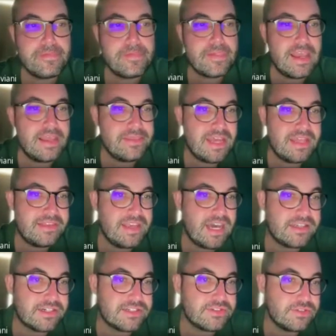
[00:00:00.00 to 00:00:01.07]
And then the
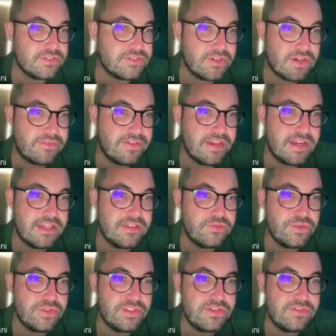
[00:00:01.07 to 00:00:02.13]
others also are very
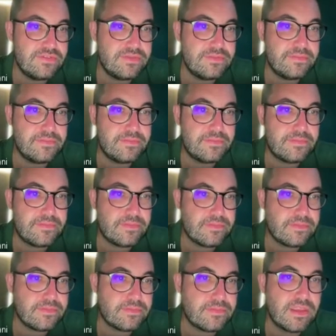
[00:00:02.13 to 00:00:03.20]
intuitive.
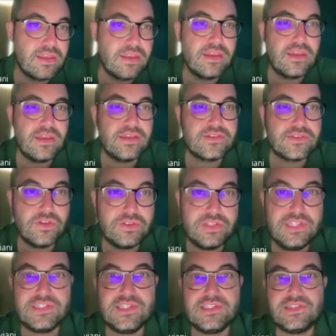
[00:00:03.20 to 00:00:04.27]
So
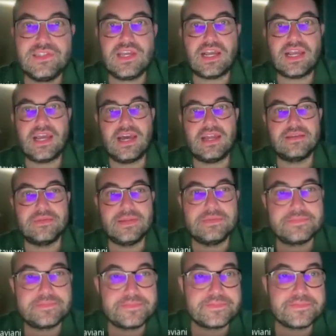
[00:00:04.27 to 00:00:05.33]
this is the Academy.
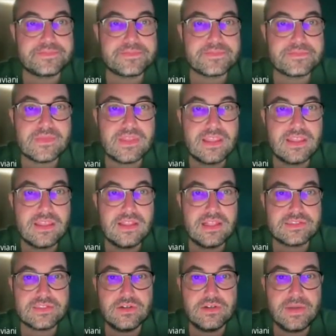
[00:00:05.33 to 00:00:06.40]

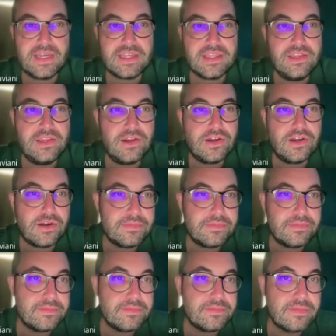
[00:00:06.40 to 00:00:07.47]
Let's go back here.
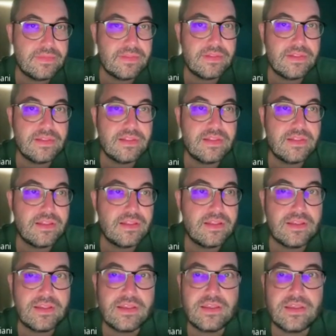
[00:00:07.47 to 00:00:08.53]

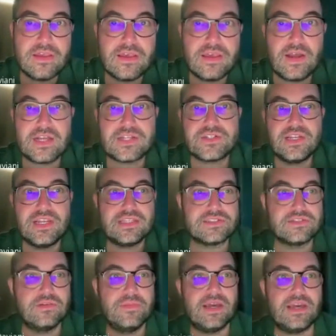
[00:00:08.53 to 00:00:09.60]
Actually, let's
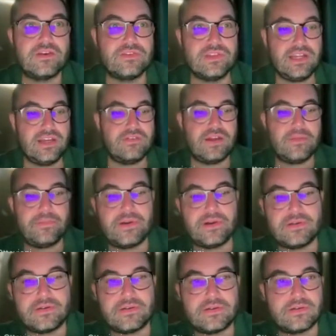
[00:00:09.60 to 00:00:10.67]
go back on Datawrapper
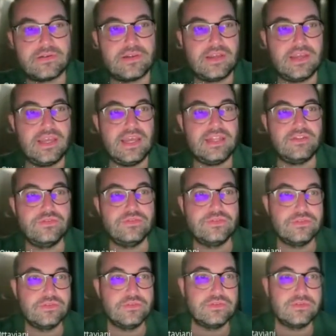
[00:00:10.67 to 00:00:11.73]
and
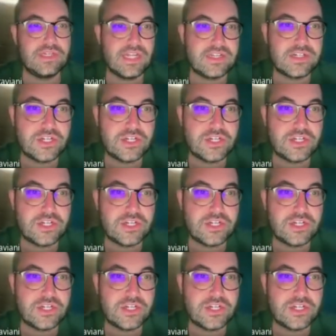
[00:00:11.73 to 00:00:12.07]
do another